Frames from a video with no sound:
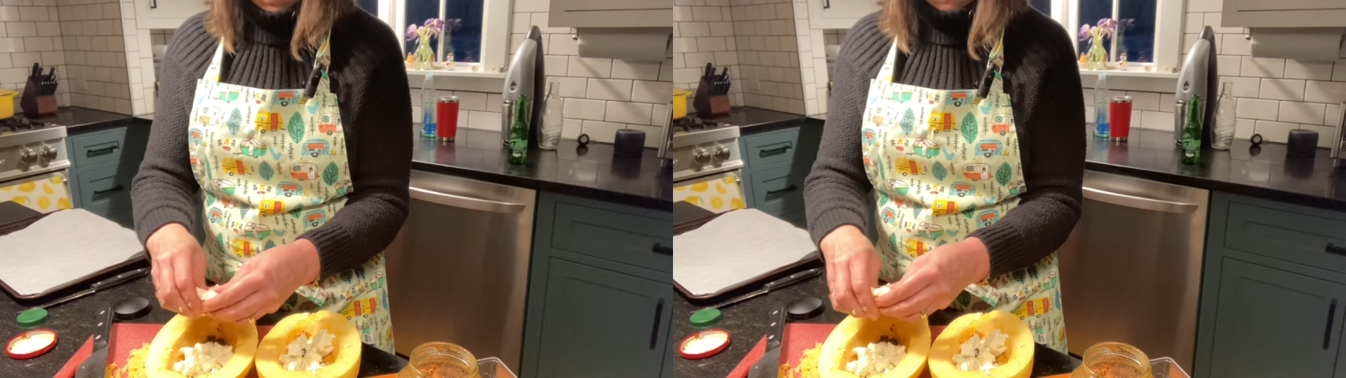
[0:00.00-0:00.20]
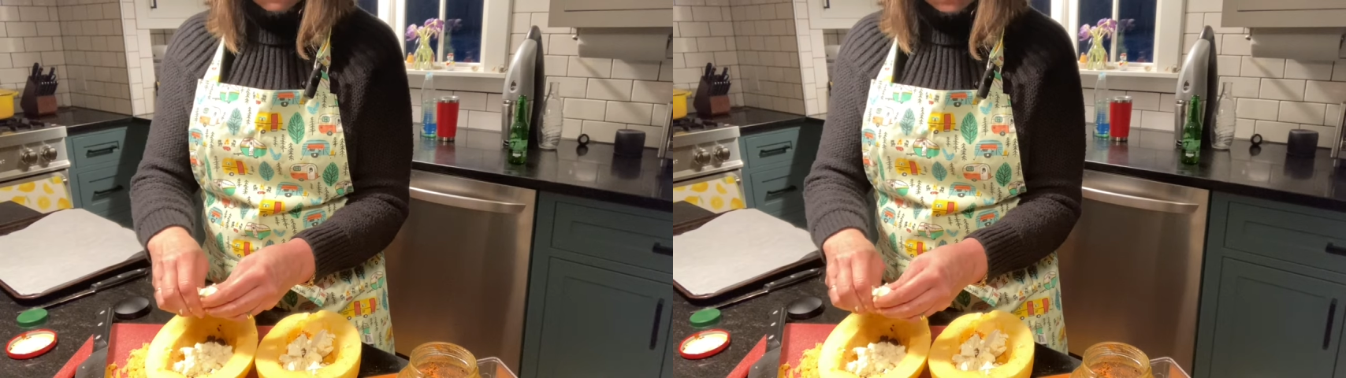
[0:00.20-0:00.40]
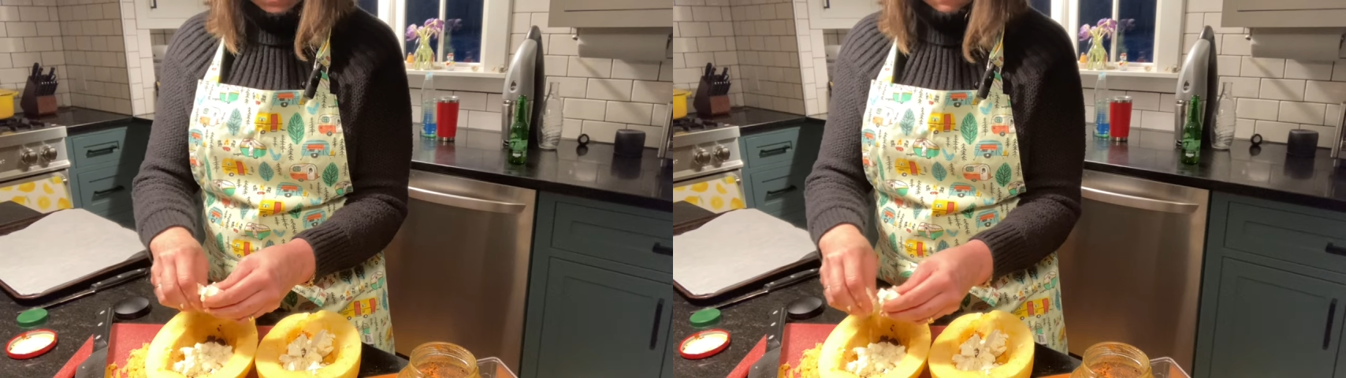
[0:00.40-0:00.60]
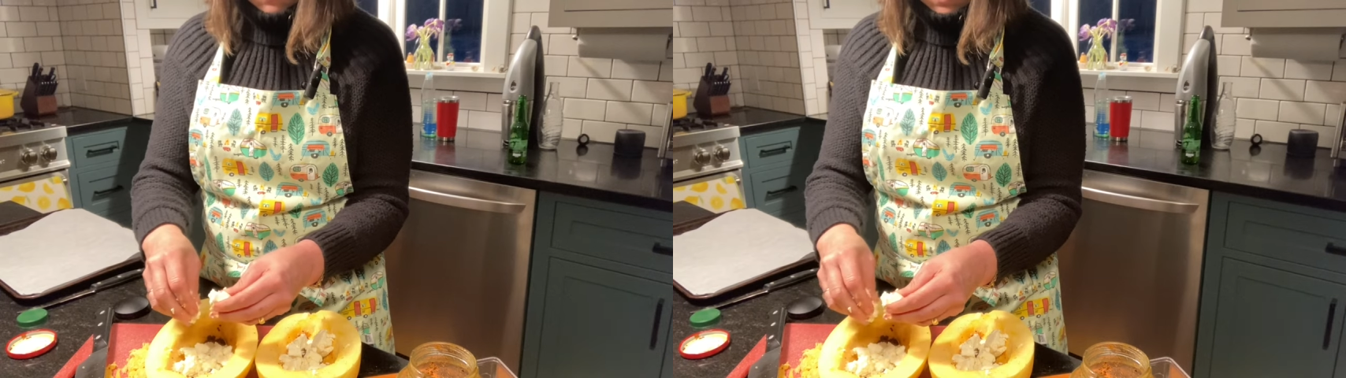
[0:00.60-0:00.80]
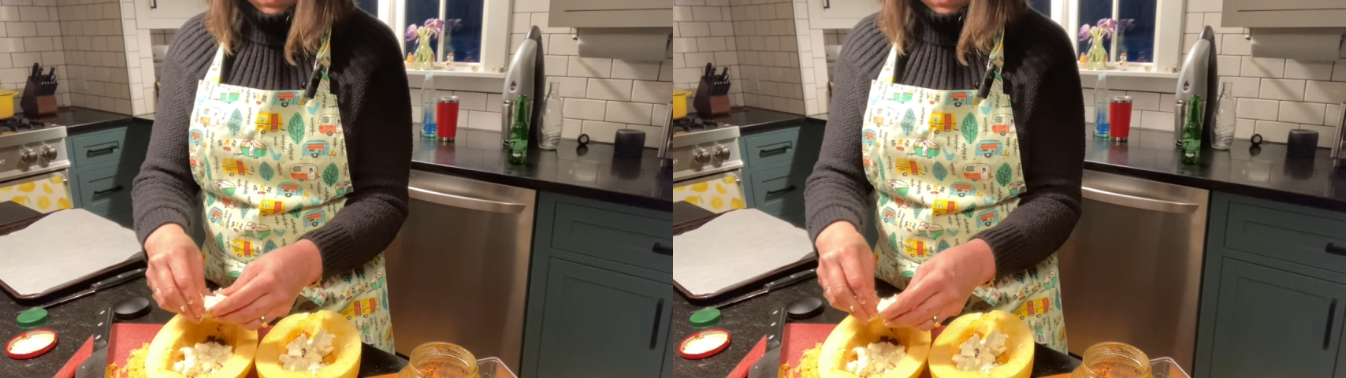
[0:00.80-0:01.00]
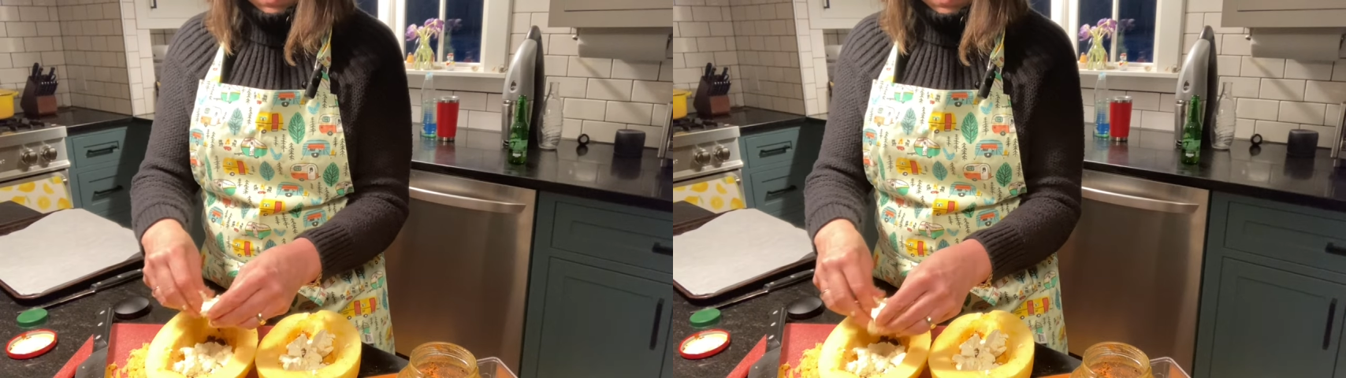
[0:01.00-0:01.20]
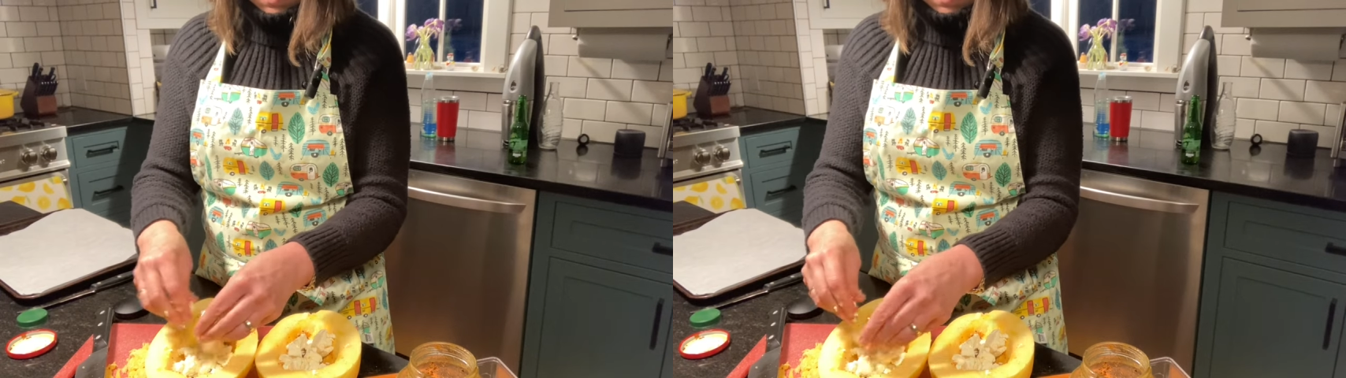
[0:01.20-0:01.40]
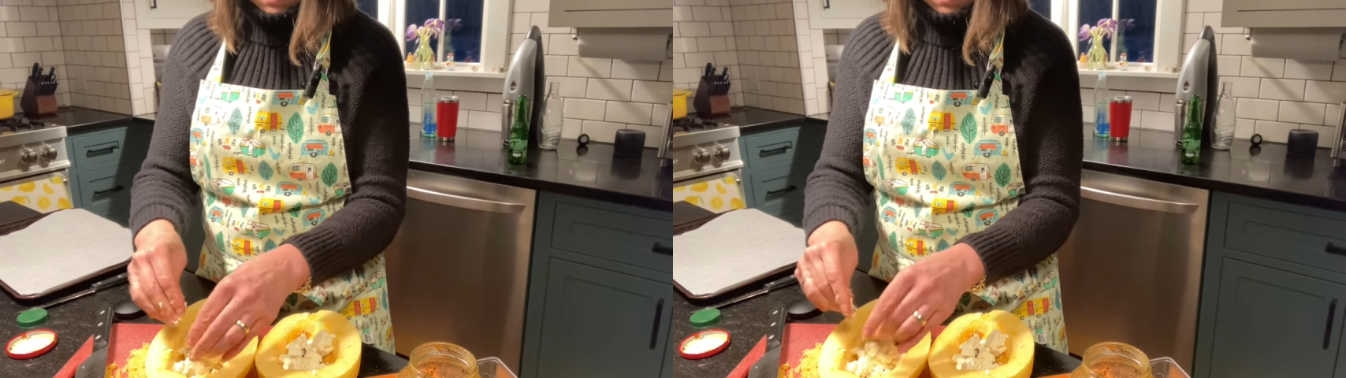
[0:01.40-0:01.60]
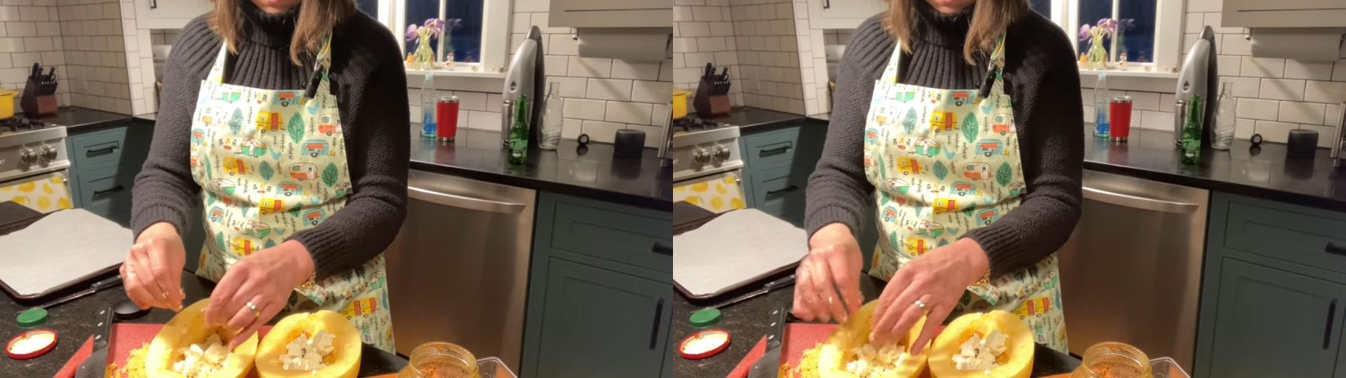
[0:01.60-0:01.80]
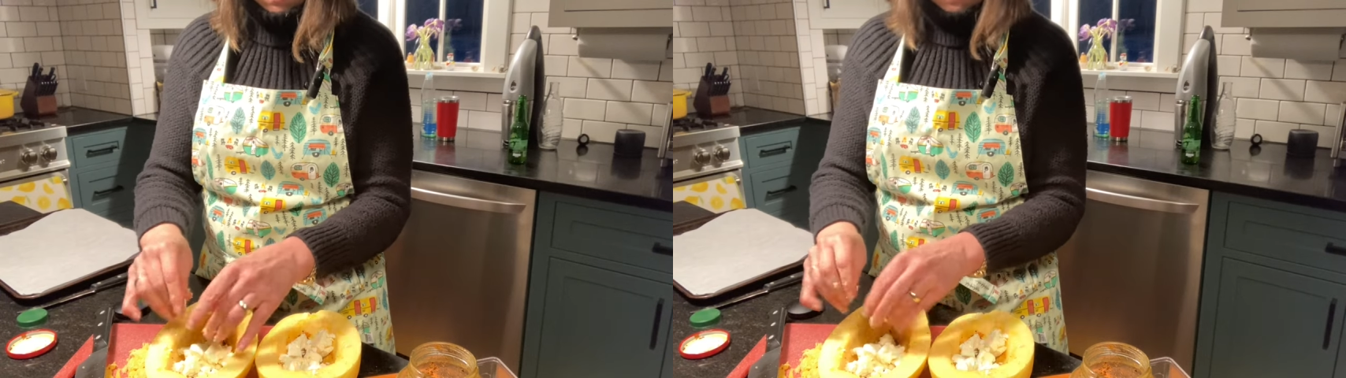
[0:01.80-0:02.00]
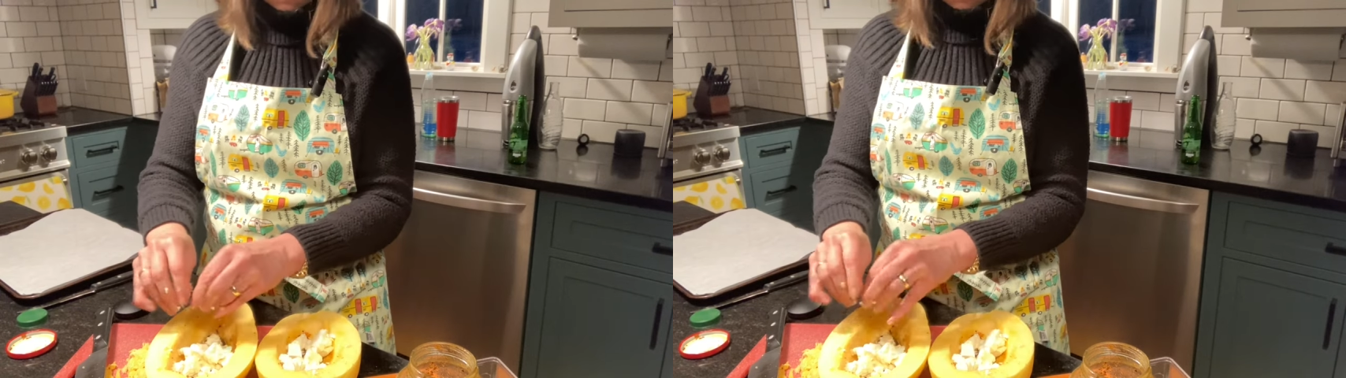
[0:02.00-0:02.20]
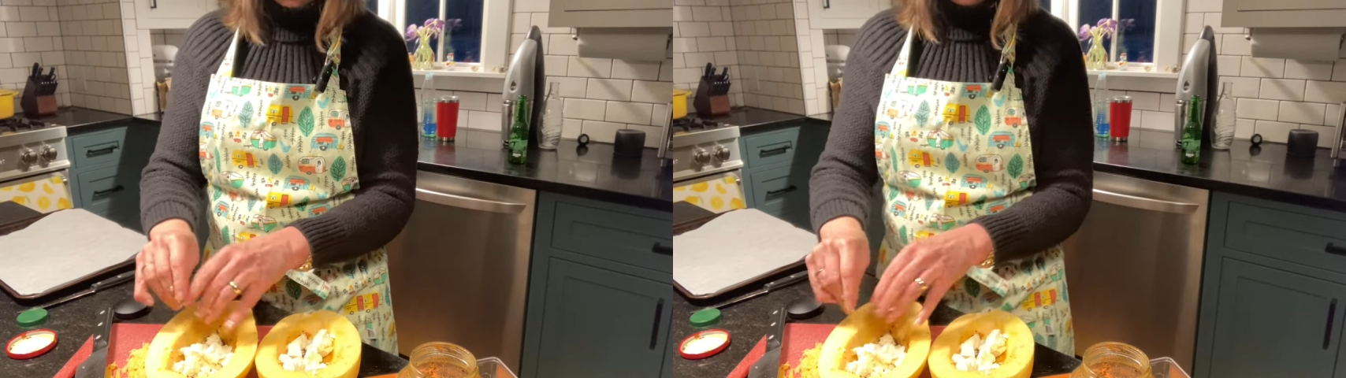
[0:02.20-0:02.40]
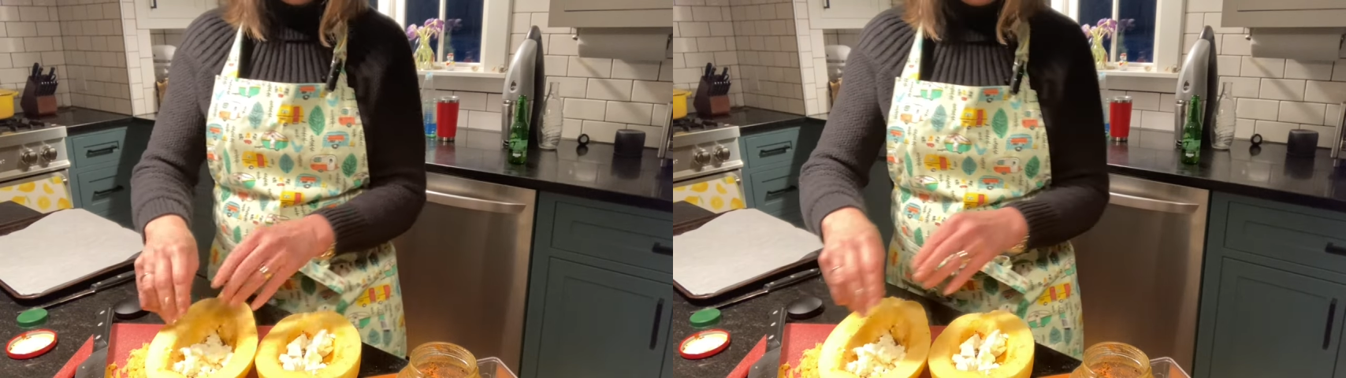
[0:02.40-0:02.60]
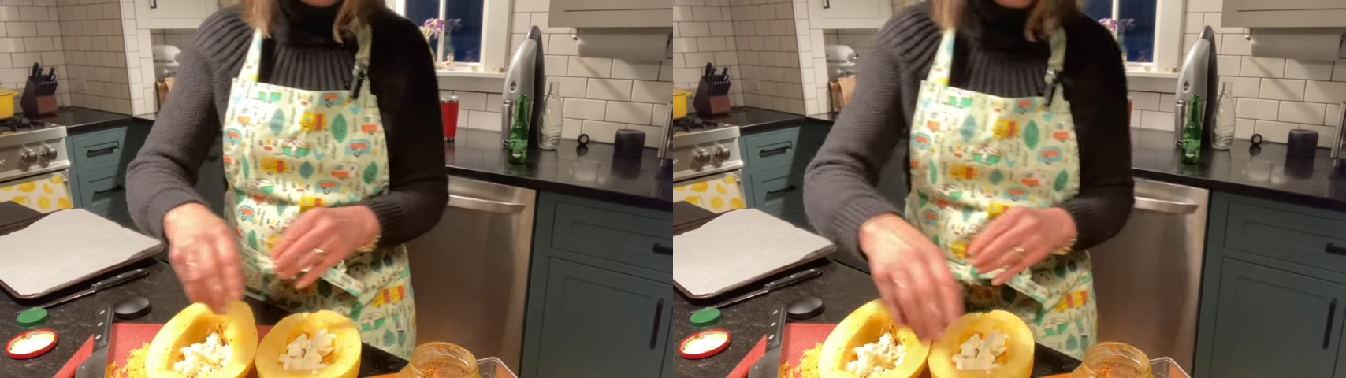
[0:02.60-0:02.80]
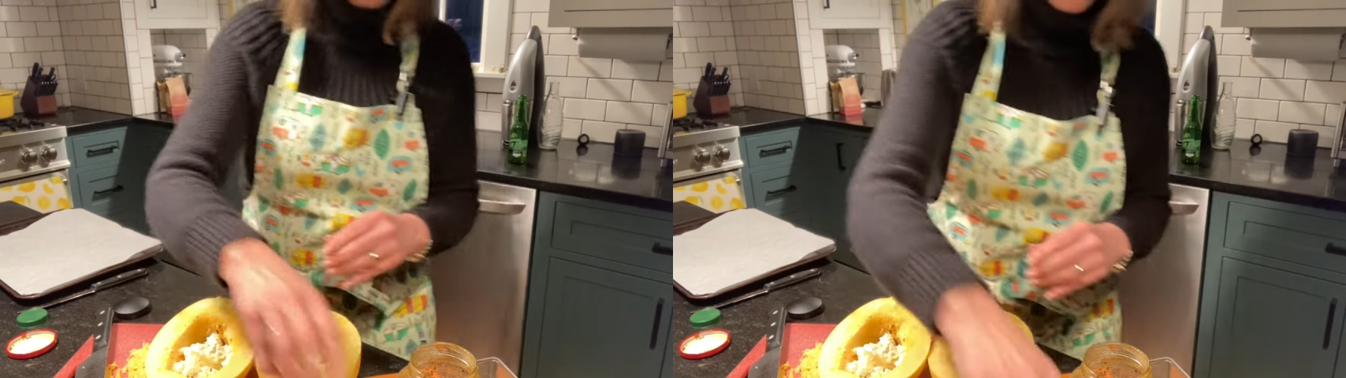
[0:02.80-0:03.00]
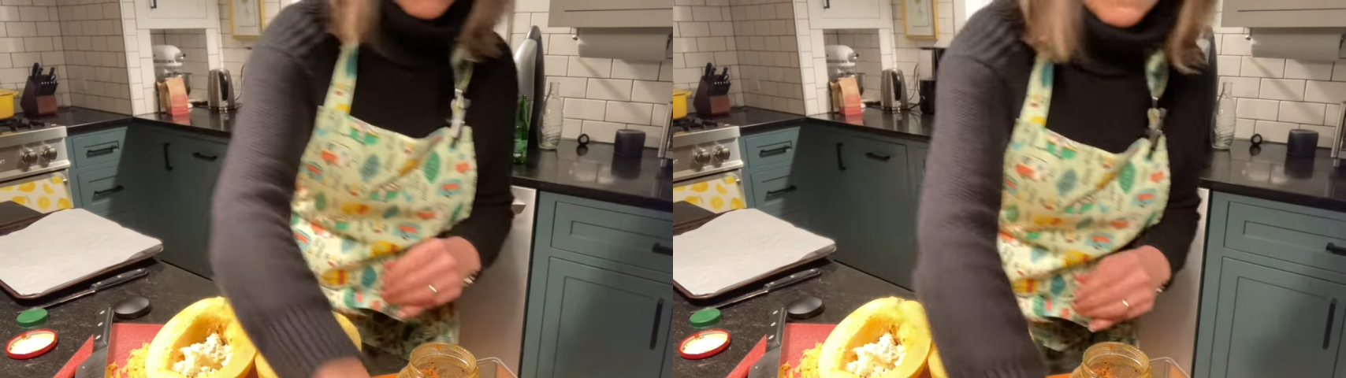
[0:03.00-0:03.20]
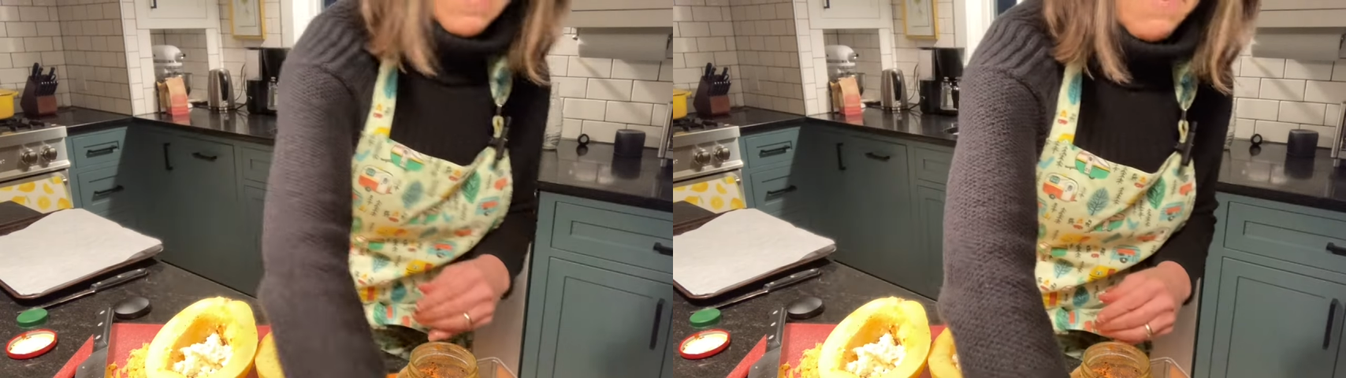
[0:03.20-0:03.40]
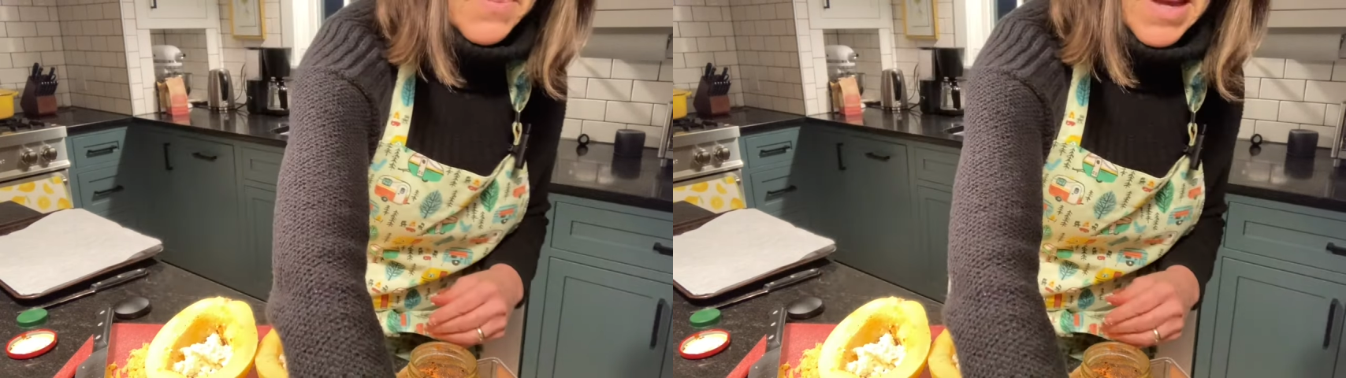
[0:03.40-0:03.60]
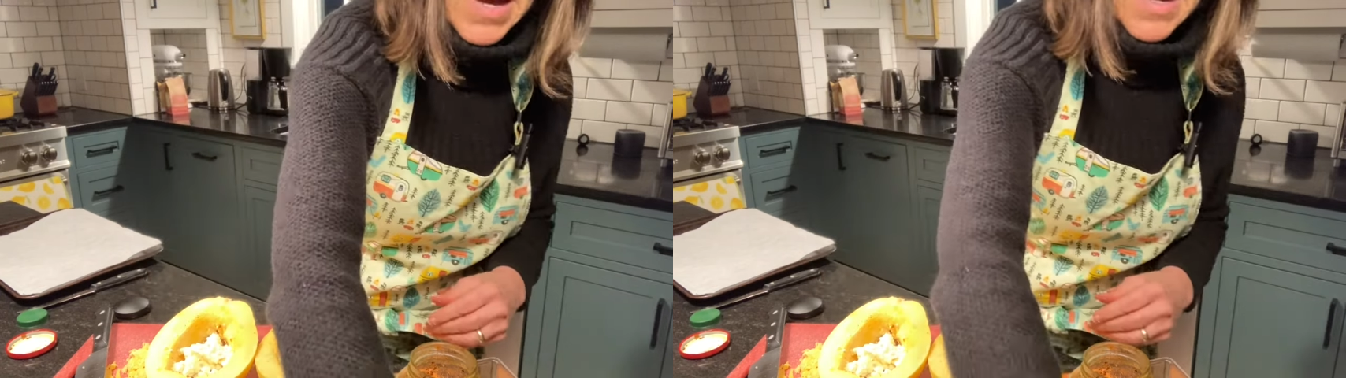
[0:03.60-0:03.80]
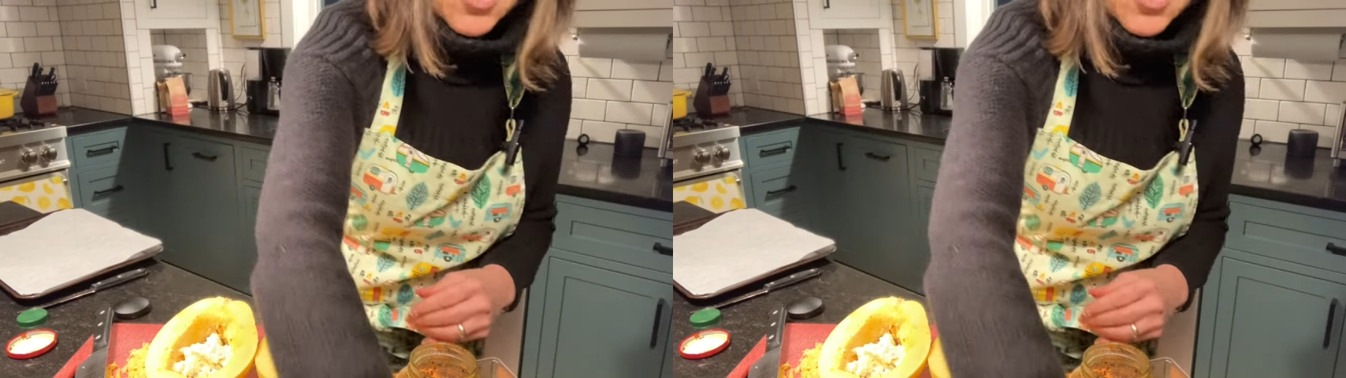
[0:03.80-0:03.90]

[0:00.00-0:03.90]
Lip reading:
Nobody's mouth can be seen.